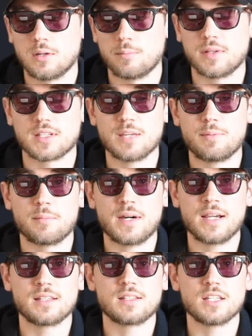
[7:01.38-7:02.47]
But keep in
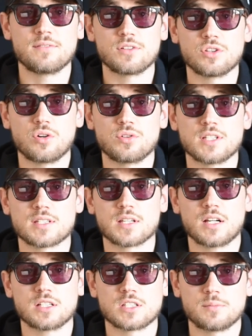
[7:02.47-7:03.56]
mind that even though these
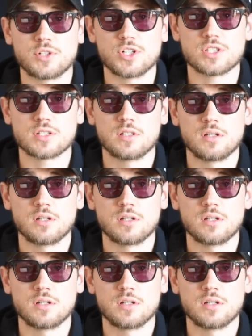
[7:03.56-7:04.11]
customers